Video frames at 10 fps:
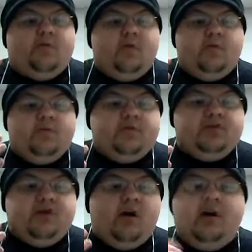They're working with
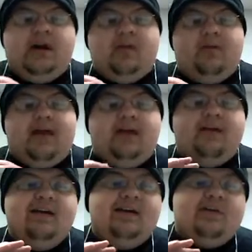Chikara, and I know a lot
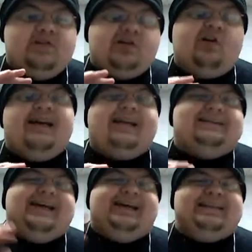of the Chikara
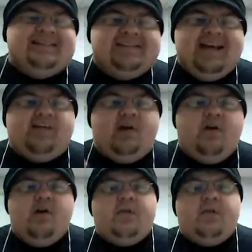talent's not going to stay there.